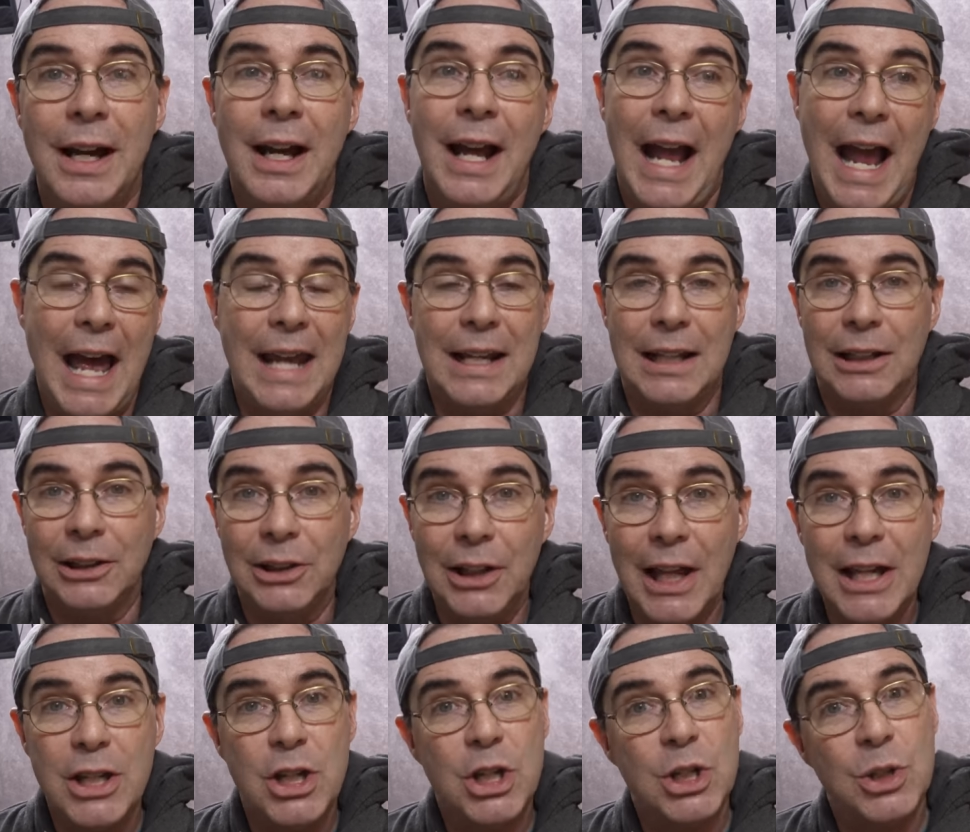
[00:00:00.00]
And
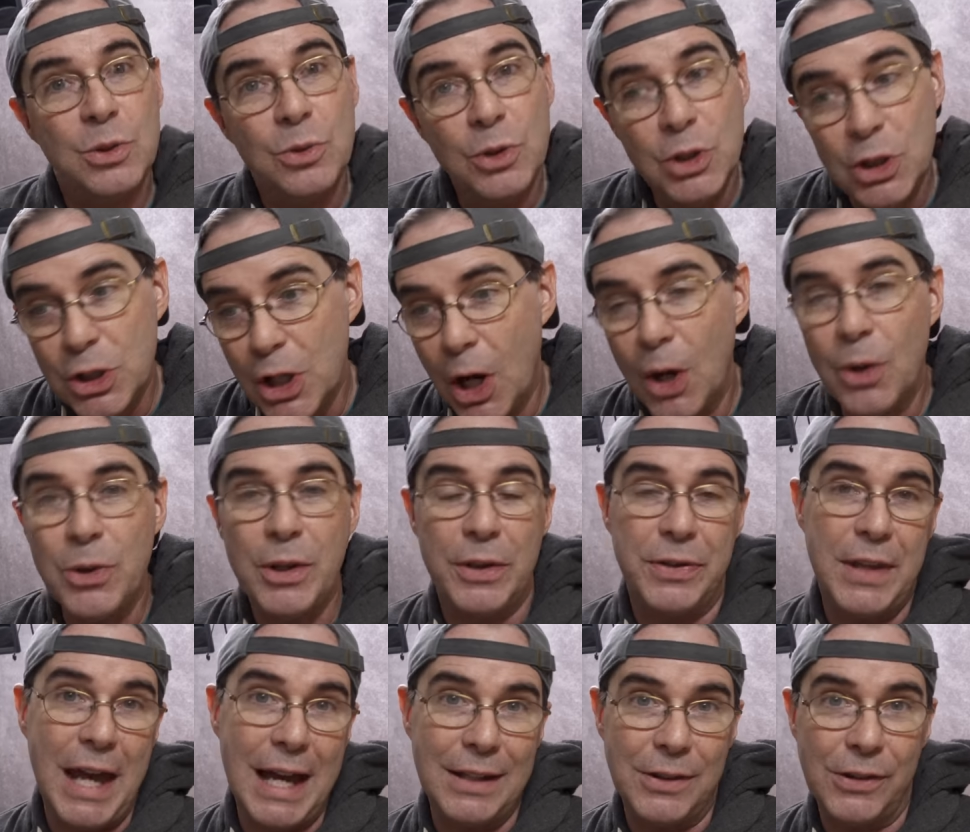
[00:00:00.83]
unless you know
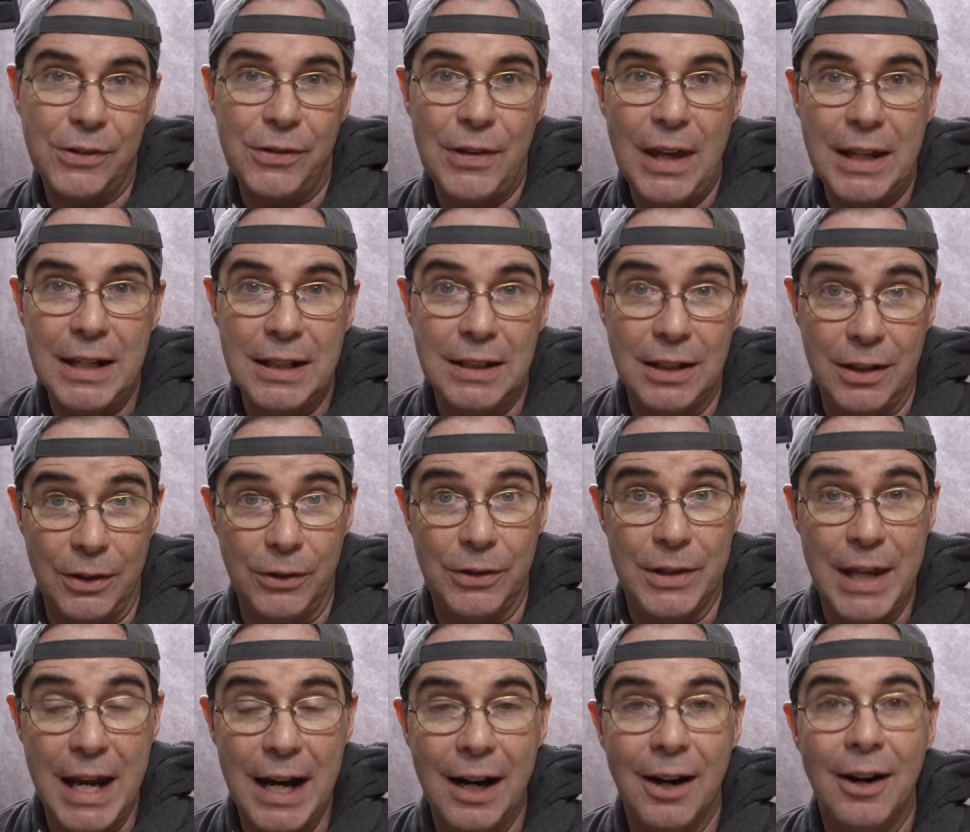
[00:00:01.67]
that that setting is
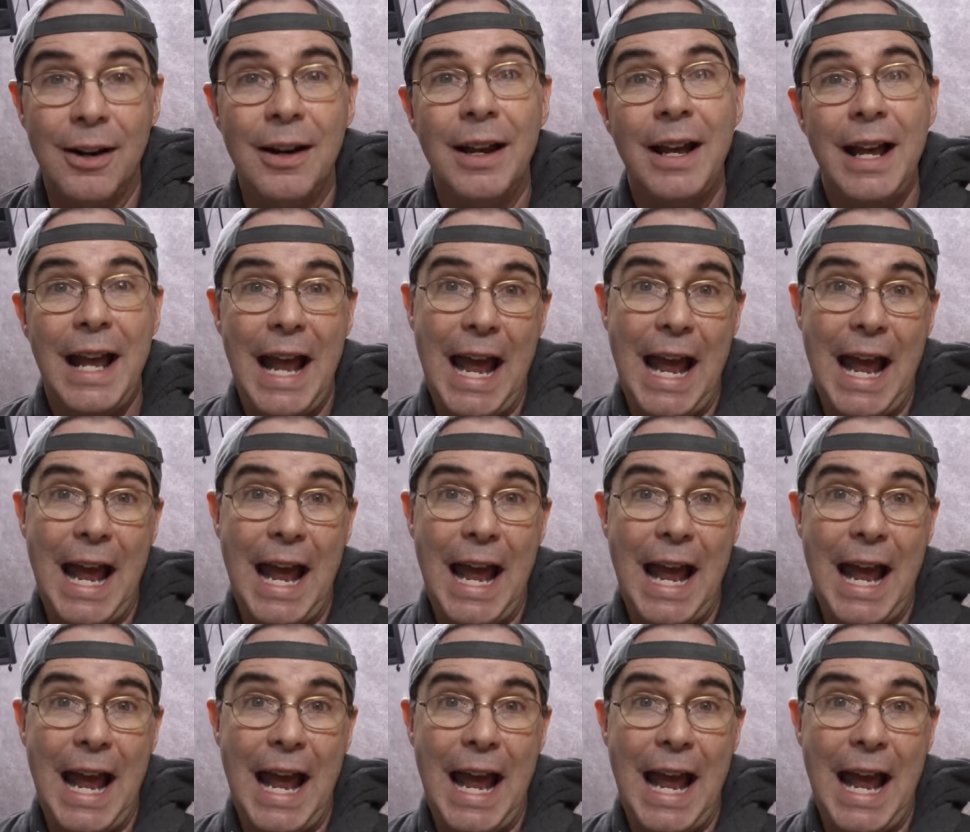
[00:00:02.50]
there